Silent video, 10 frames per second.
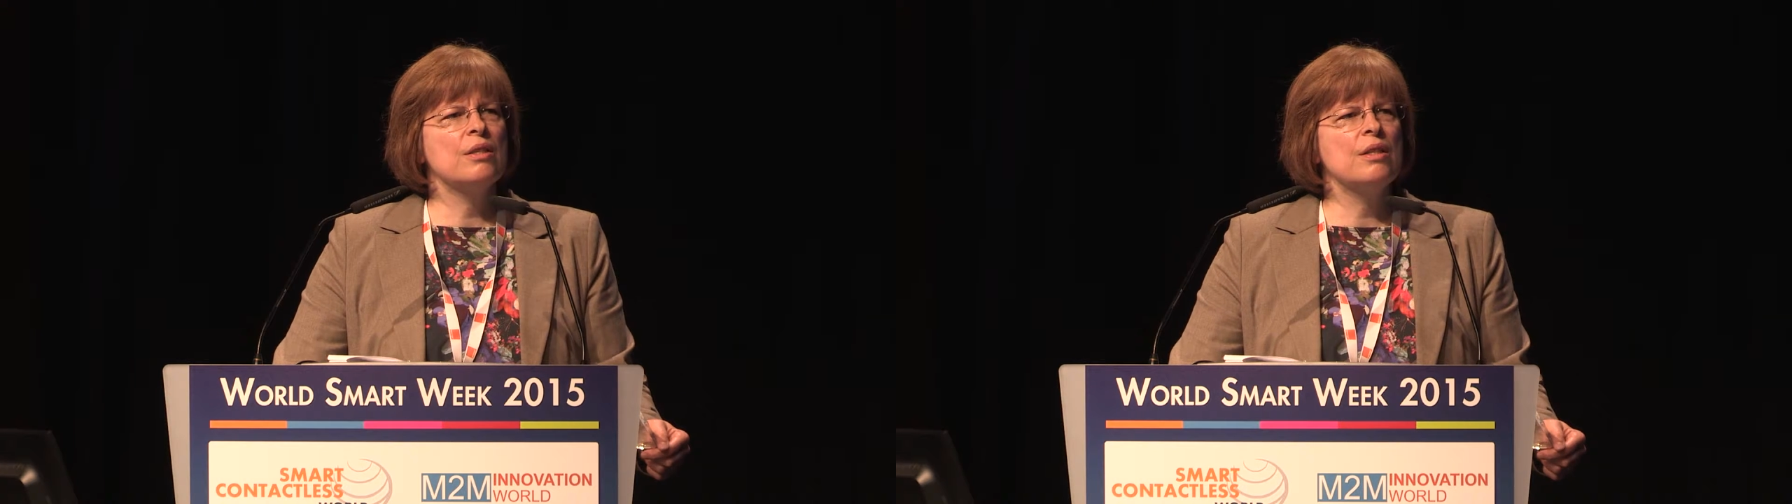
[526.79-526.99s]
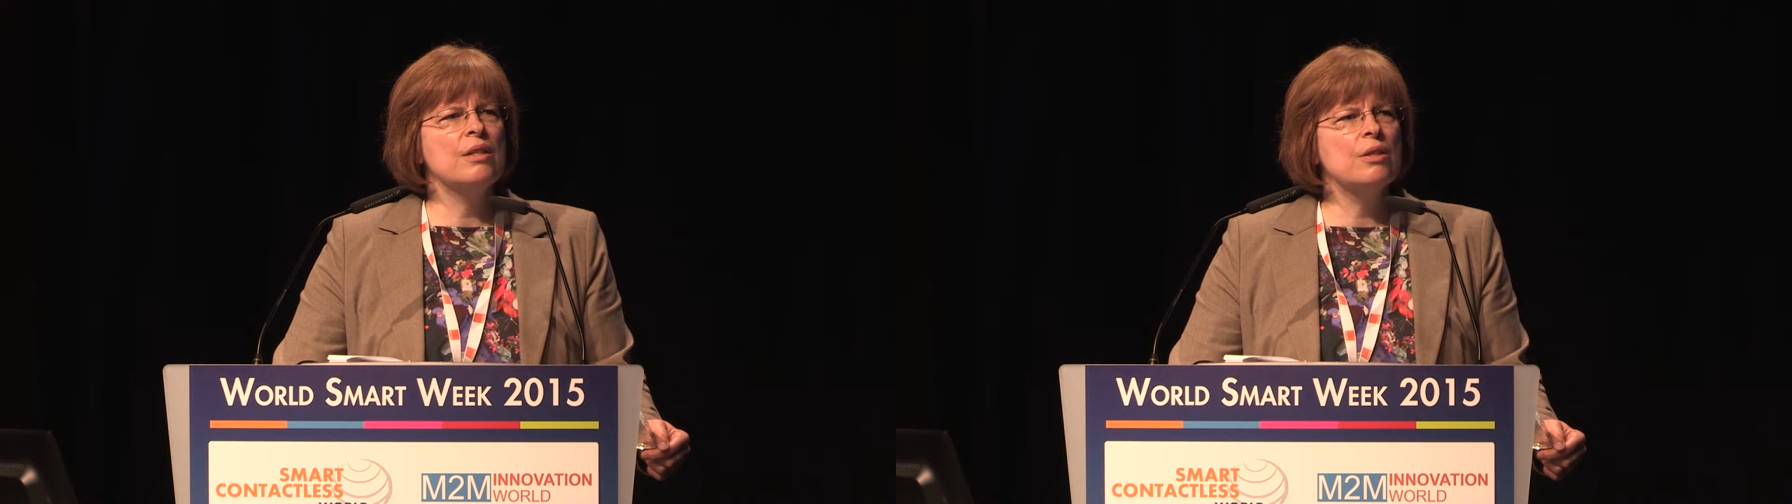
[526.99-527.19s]

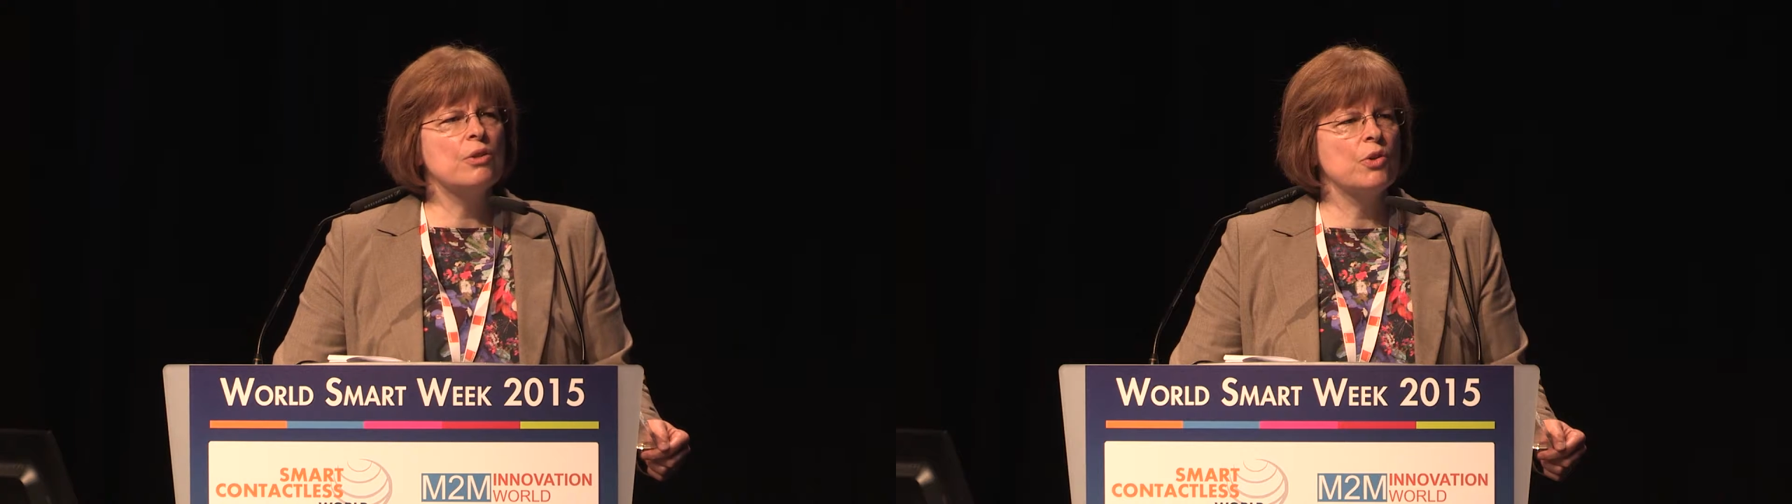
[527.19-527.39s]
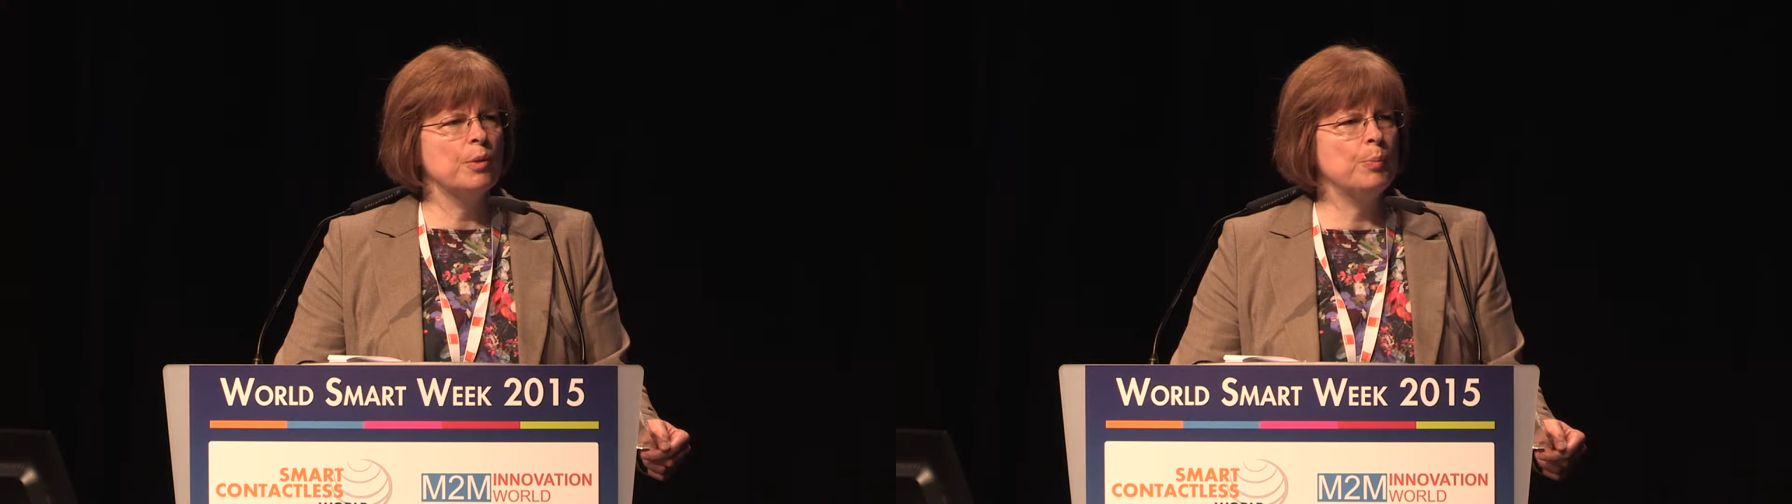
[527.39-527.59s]

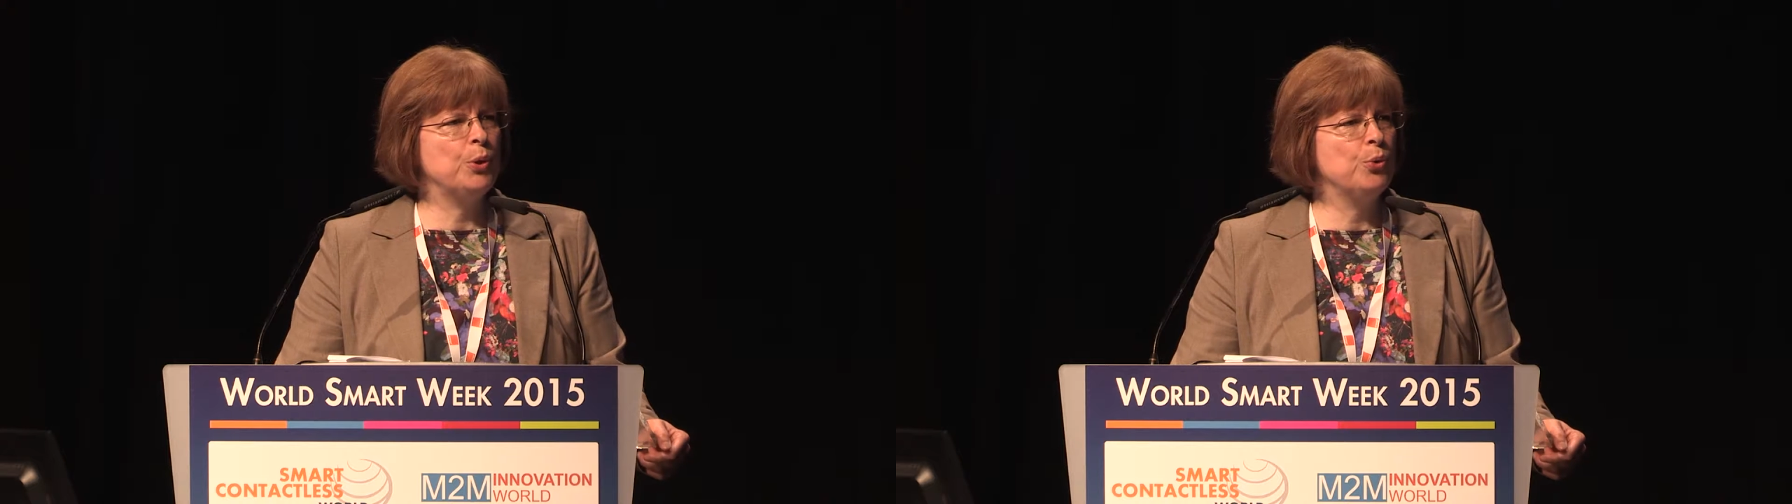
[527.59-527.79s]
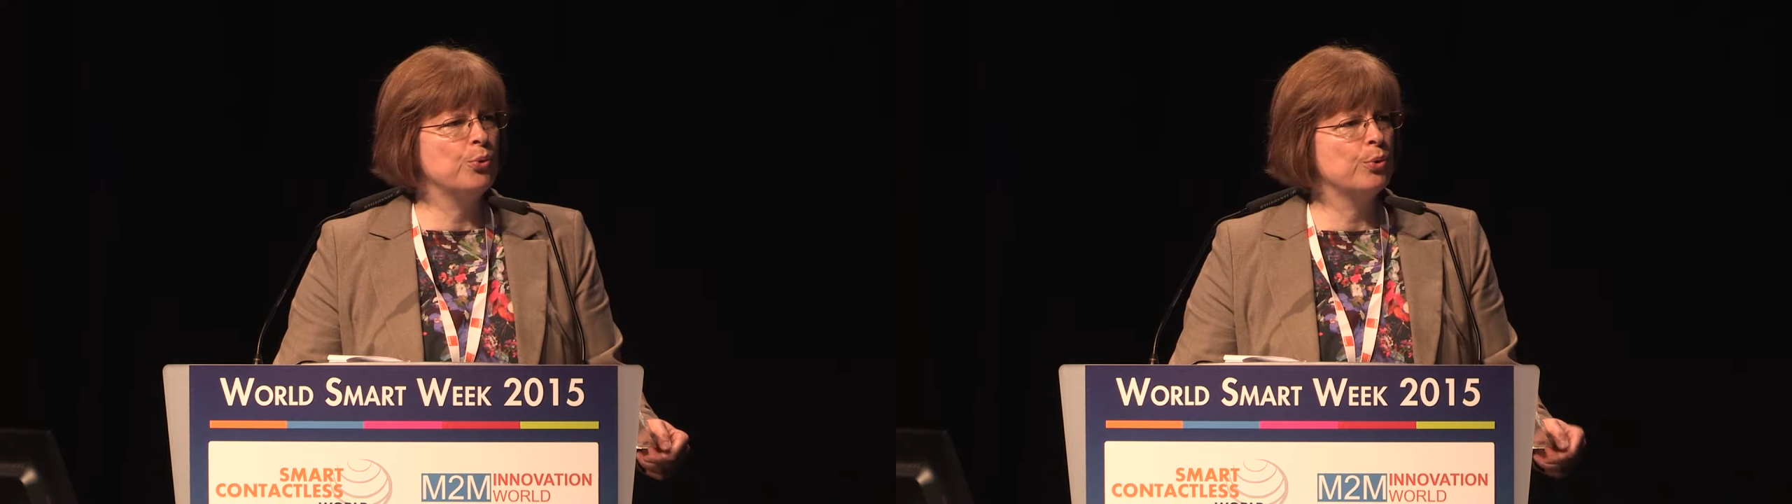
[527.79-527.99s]

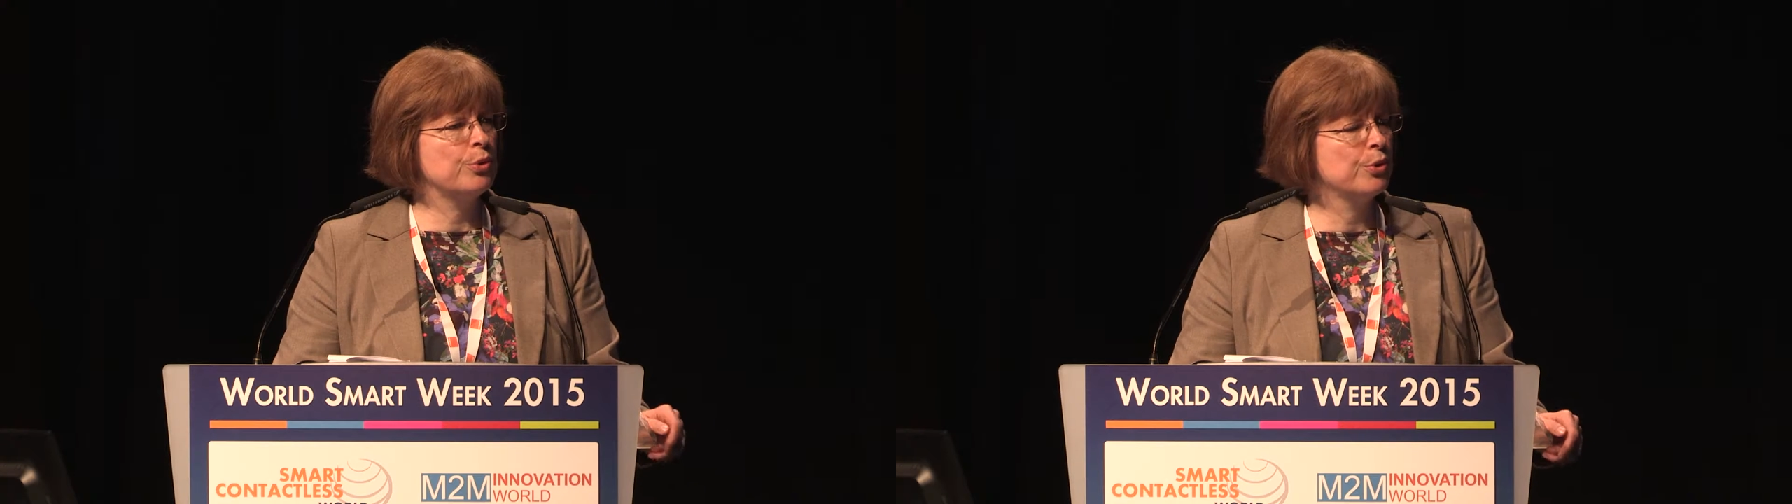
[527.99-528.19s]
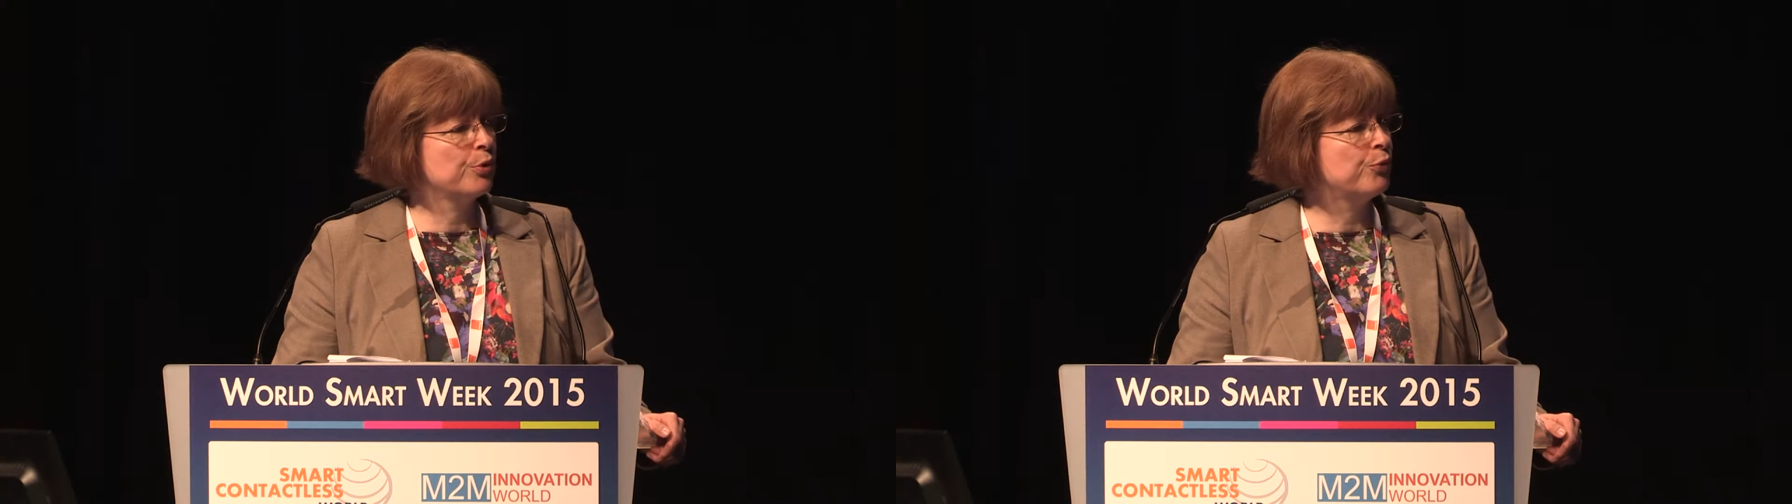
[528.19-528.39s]

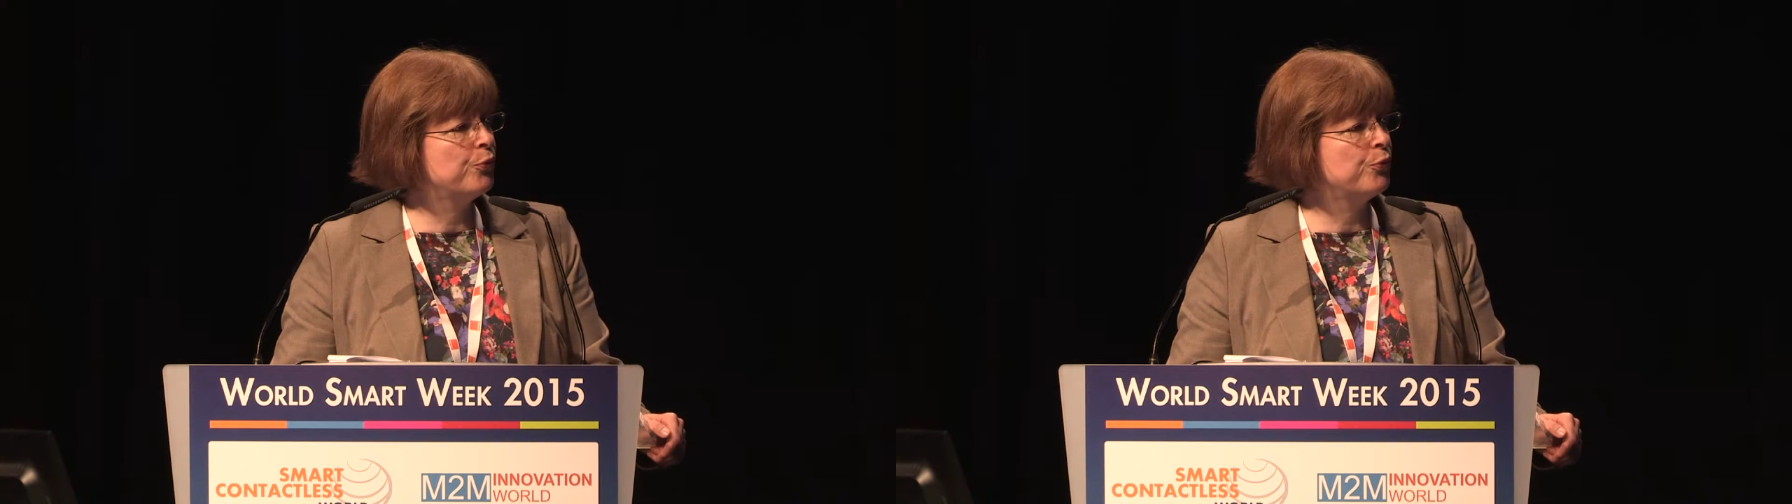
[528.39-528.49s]
distributed